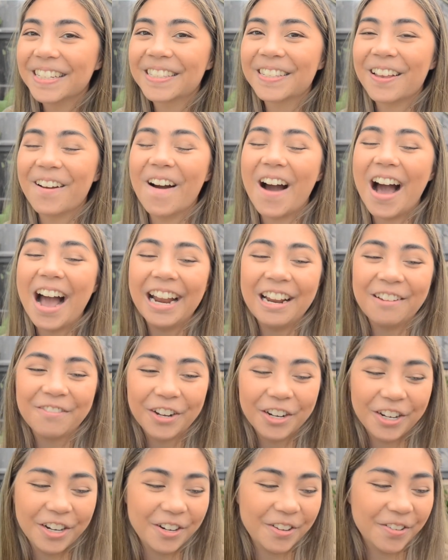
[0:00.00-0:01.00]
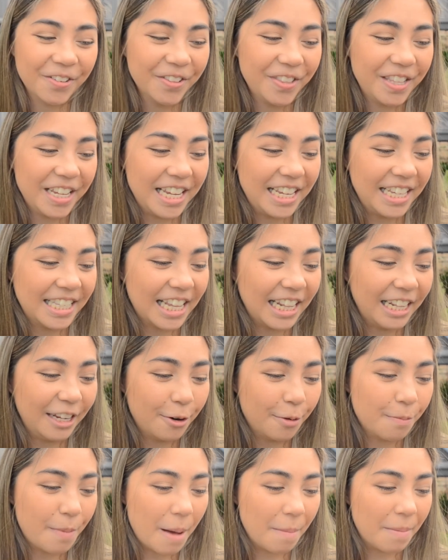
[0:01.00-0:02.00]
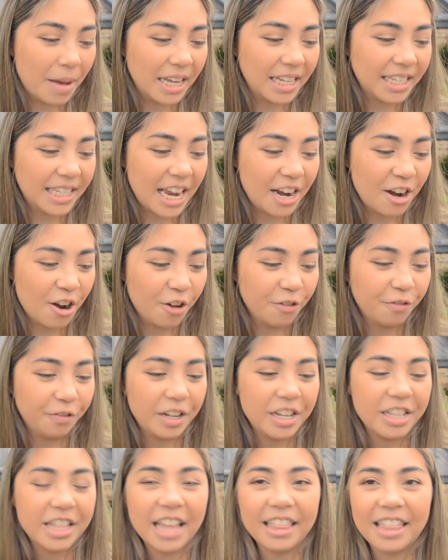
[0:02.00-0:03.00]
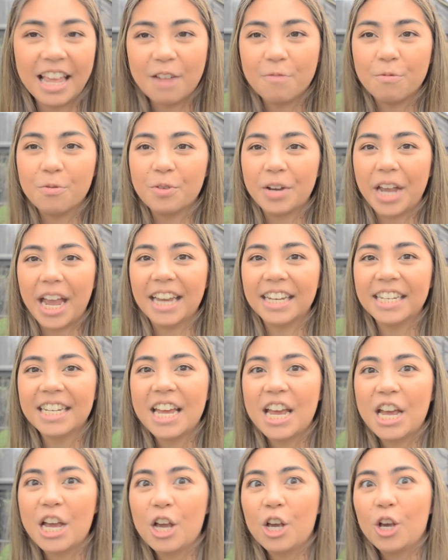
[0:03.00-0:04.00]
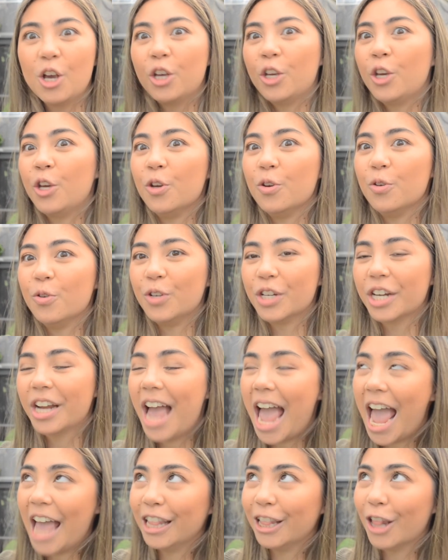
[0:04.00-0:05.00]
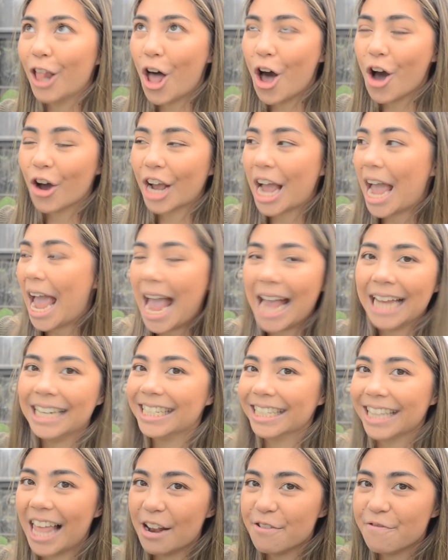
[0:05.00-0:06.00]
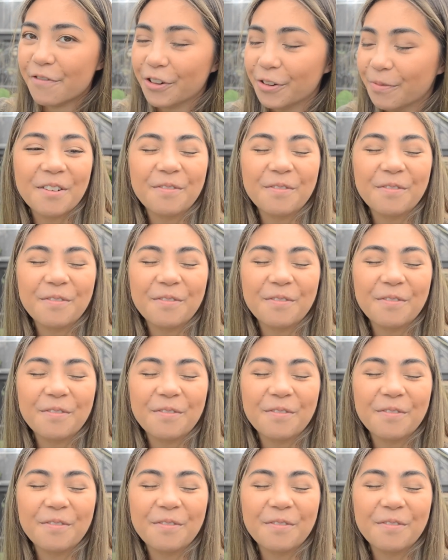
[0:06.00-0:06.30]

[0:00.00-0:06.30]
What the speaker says: So I have gotten all these little bubbas, and hopefully that they will get huge and long and delightful.